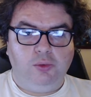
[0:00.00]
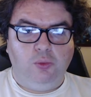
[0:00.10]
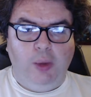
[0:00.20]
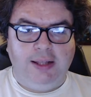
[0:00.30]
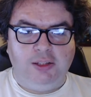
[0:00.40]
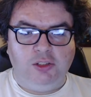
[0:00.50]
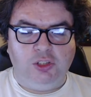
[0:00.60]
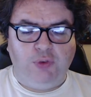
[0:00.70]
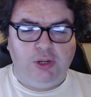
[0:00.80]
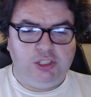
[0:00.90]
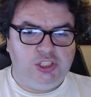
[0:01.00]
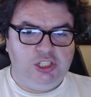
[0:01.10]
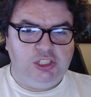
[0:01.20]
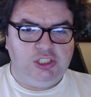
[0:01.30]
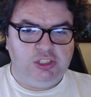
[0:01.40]
When the first
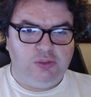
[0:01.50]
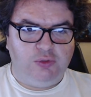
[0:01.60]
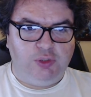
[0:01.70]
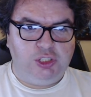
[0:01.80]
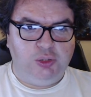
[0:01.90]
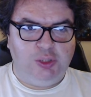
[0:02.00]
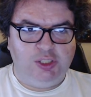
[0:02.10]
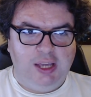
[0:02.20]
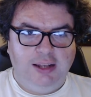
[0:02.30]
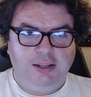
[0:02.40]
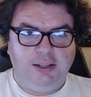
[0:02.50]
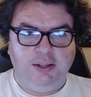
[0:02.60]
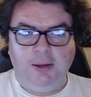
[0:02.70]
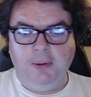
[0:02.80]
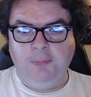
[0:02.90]
season, first series
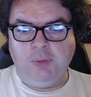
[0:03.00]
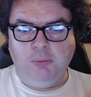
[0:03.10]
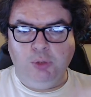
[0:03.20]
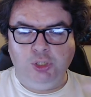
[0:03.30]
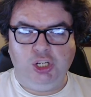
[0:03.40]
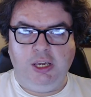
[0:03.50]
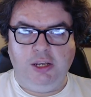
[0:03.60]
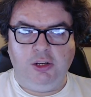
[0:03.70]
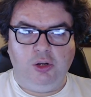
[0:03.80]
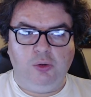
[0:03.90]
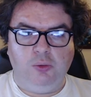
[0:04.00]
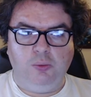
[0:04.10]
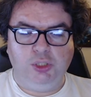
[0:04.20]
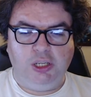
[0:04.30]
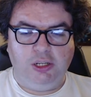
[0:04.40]
ended, Mushihino
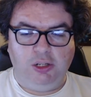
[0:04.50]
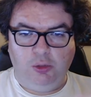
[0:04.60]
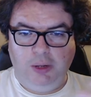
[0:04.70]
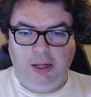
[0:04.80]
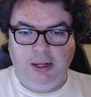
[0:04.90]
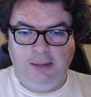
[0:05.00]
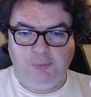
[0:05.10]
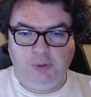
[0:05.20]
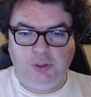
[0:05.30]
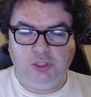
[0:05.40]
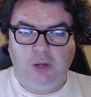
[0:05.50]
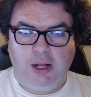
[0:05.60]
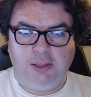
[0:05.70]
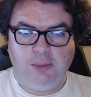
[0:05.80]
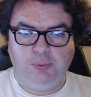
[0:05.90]
Musahino was
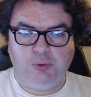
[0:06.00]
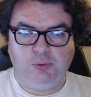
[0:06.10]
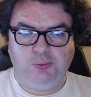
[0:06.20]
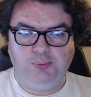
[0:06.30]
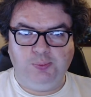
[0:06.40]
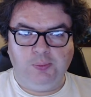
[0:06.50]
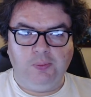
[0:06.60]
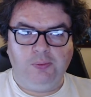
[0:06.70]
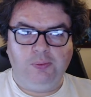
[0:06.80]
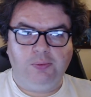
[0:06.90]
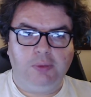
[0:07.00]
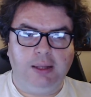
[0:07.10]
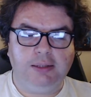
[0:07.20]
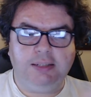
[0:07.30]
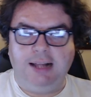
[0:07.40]
on the
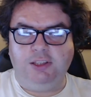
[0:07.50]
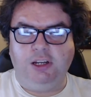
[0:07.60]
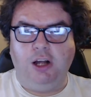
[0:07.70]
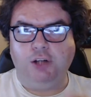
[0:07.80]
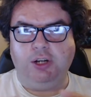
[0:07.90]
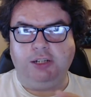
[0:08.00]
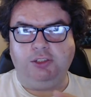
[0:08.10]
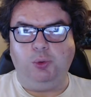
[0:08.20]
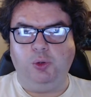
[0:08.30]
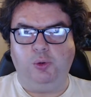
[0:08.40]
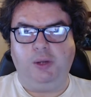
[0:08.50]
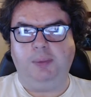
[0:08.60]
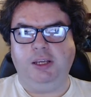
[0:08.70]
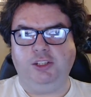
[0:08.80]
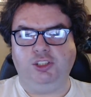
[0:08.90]
had gotten the contract to do an
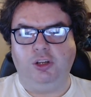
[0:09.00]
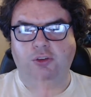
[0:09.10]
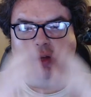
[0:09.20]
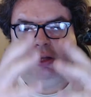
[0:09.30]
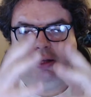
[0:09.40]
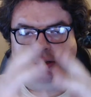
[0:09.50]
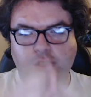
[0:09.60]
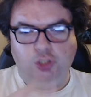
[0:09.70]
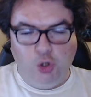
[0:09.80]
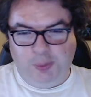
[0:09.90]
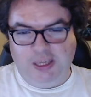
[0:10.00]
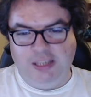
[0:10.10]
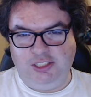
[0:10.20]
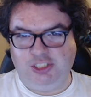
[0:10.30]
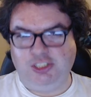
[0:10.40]
adaptation of Two
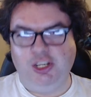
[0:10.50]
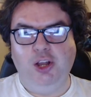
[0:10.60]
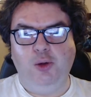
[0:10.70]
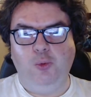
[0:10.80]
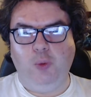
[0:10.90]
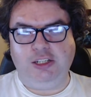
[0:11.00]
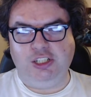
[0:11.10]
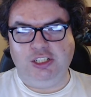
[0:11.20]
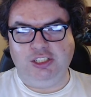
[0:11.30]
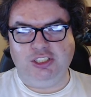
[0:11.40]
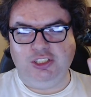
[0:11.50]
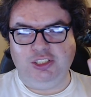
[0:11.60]
Piece, which is